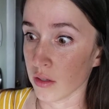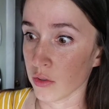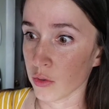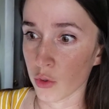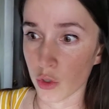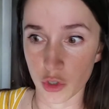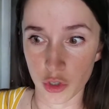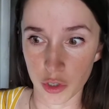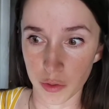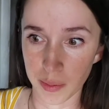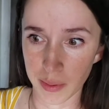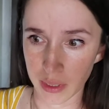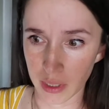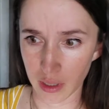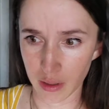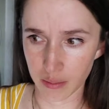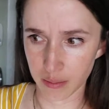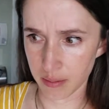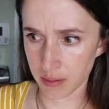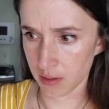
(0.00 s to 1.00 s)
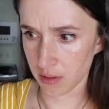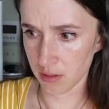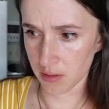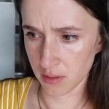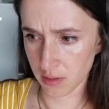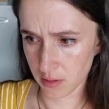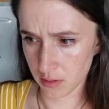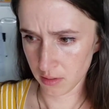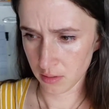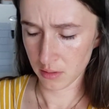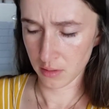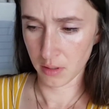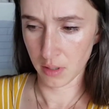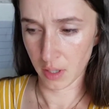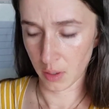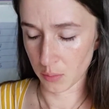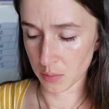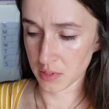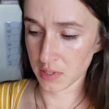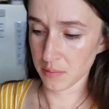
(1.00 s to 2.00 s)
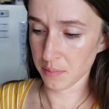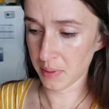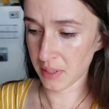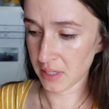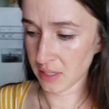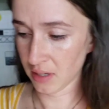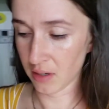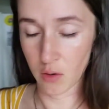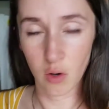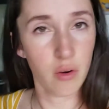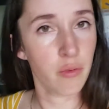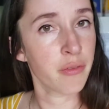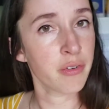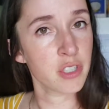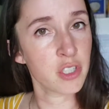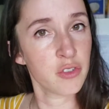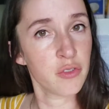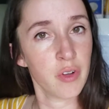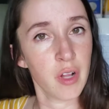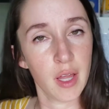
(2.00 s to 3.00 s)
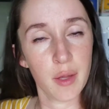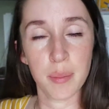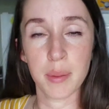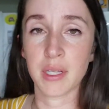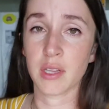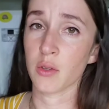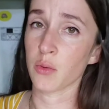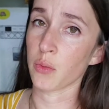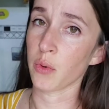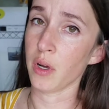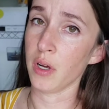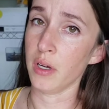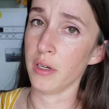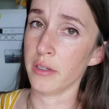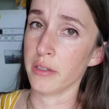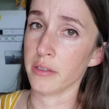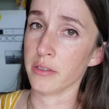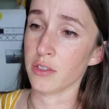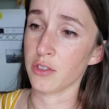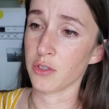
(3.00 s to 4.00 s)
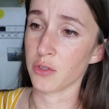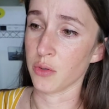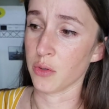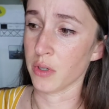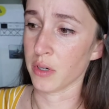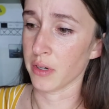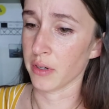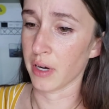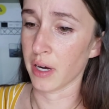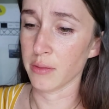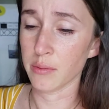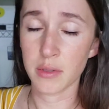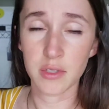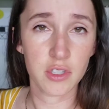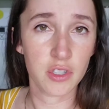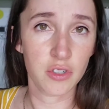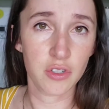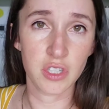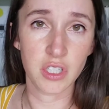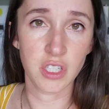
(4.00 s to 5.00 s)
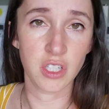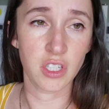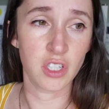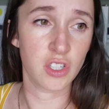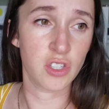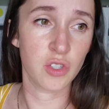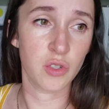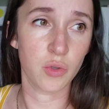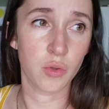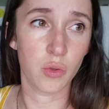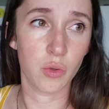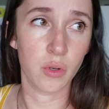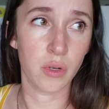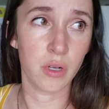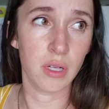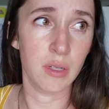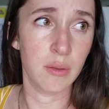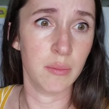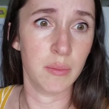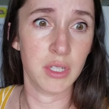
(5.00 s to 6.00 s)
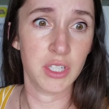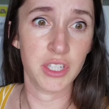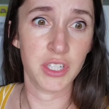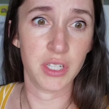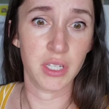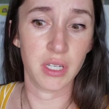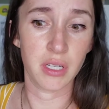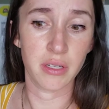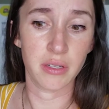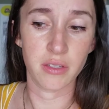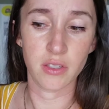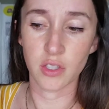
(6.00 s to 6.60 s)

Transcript: grocery pickup. I wasn't paying. First of all, I picked the wrong store. I was searching a store in Michigan,